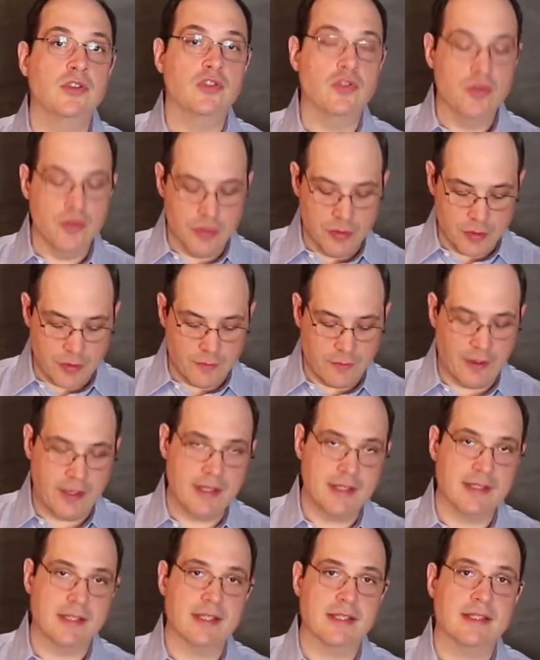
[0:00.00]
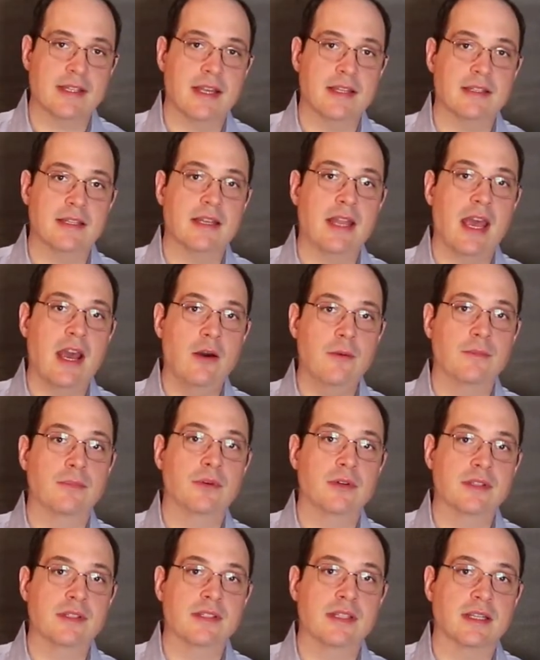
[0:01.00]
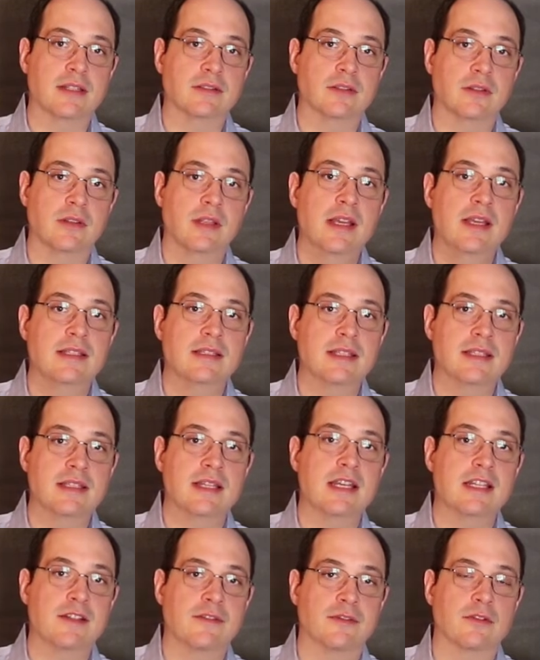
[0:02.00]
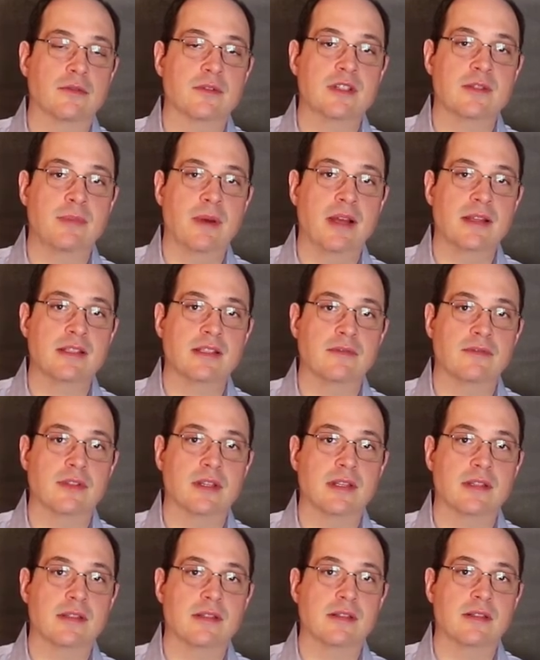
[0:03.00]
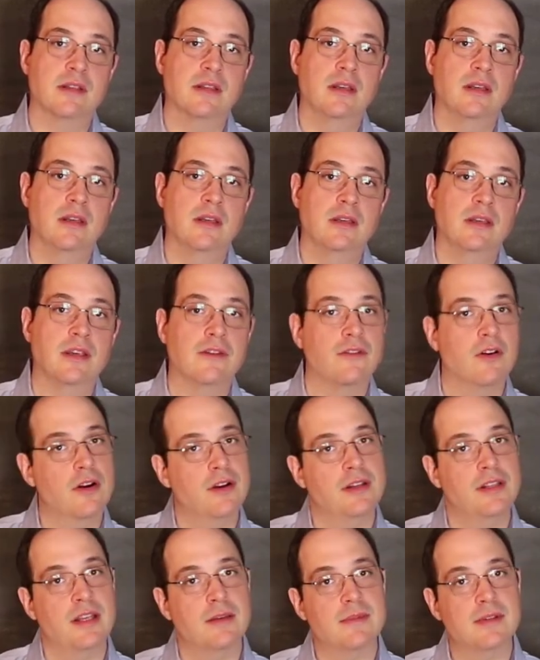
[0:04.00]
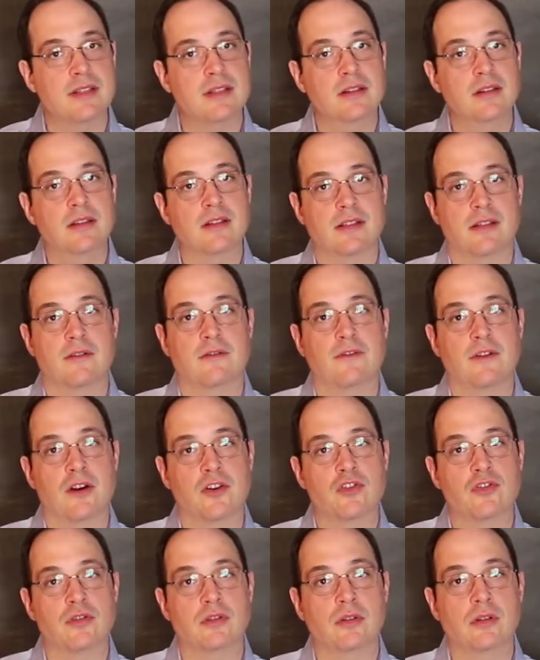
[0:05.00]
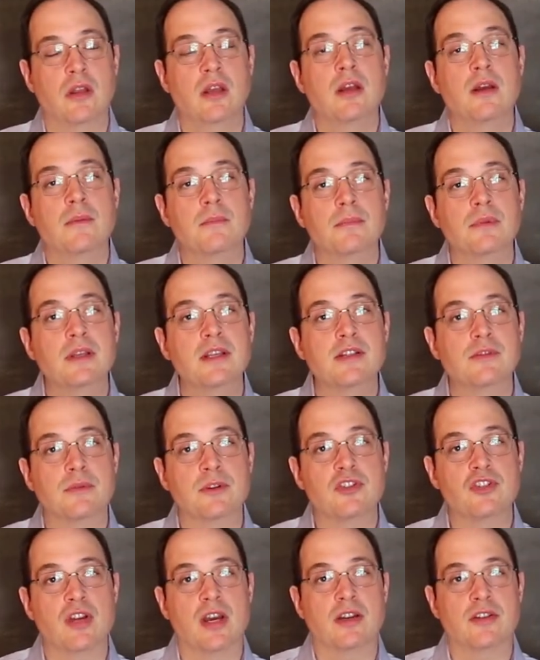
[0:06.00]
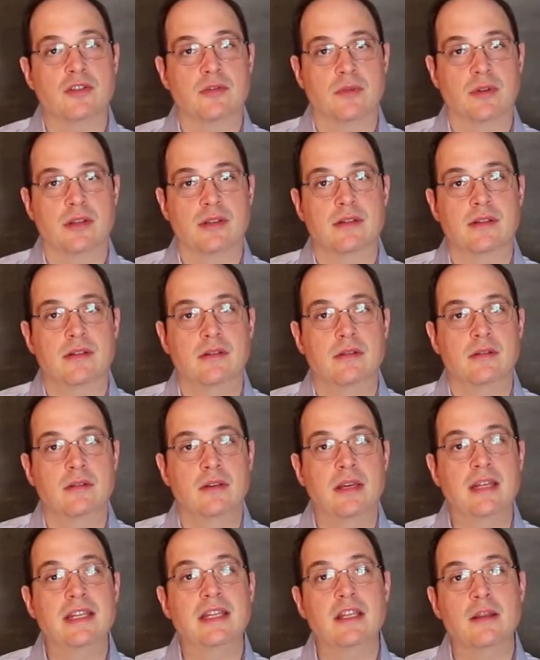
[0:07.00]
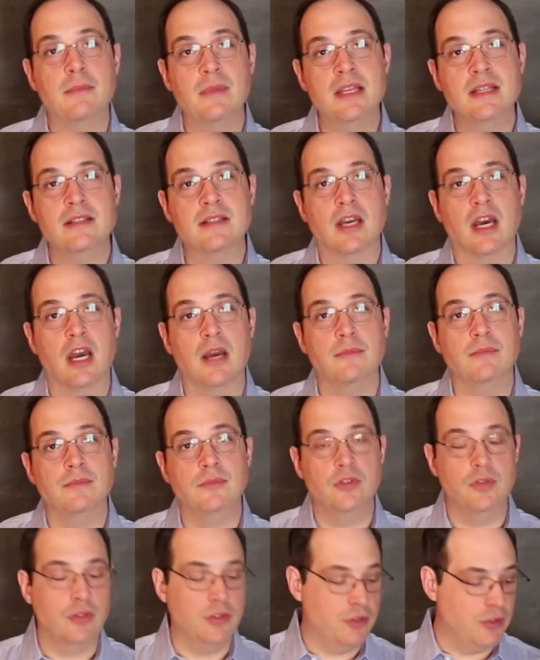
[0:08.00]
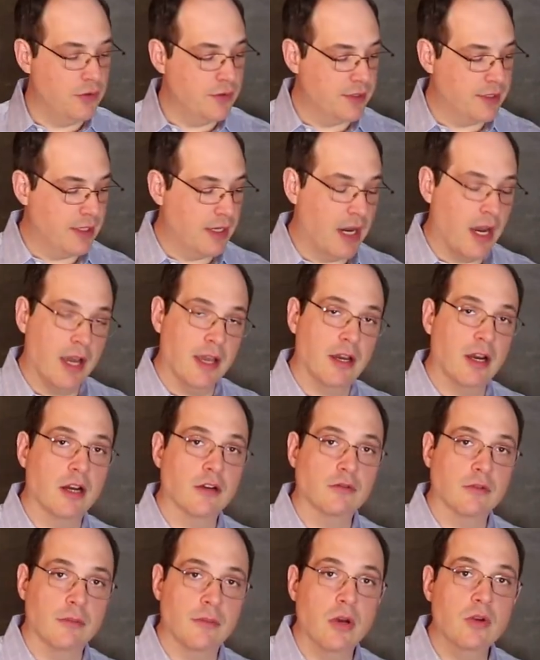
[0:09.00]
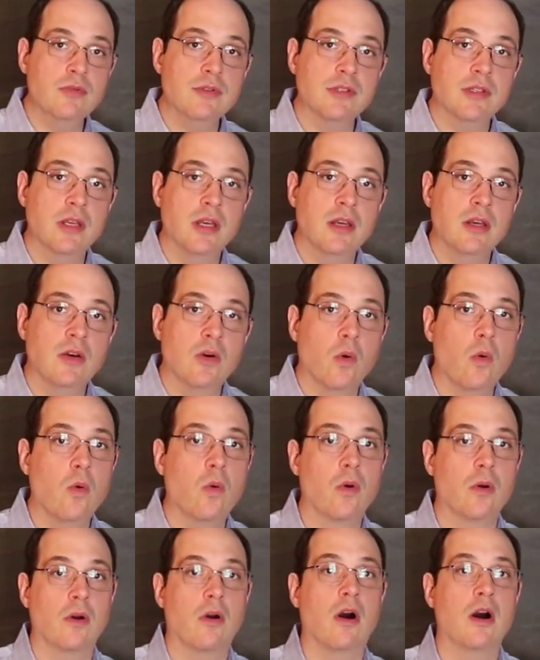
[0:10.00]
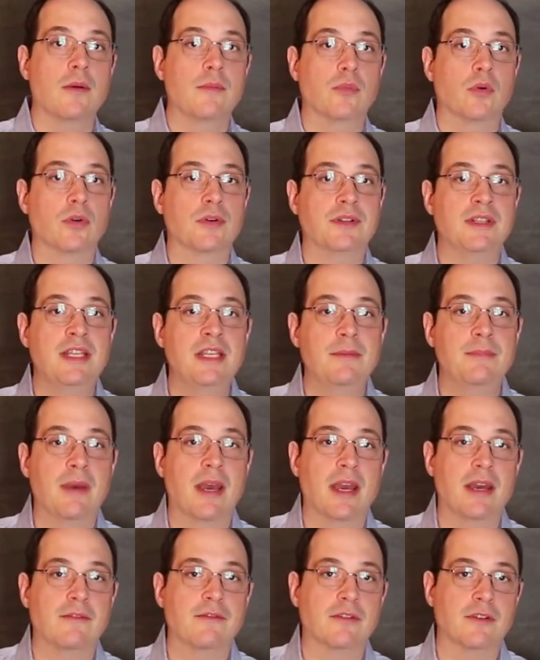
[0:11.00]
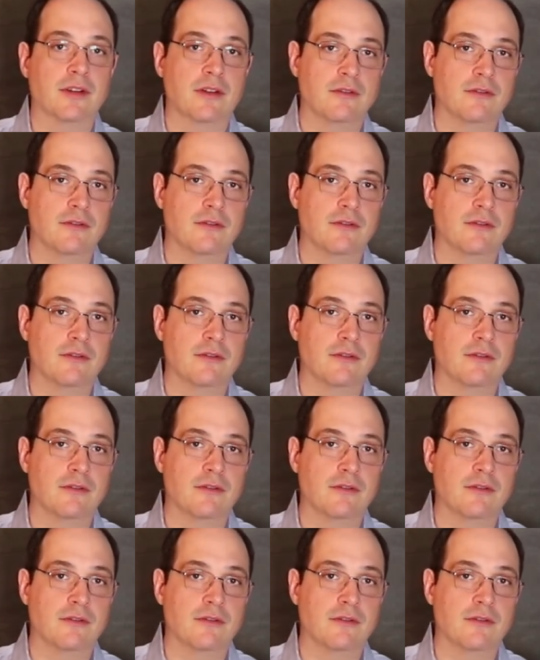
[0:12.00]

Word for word: Use your device to send an output signal to test for responsiveness. If RDM still isn't functional, please reach out to us. And in the meantime, you can use the IR remote or onboard keypad for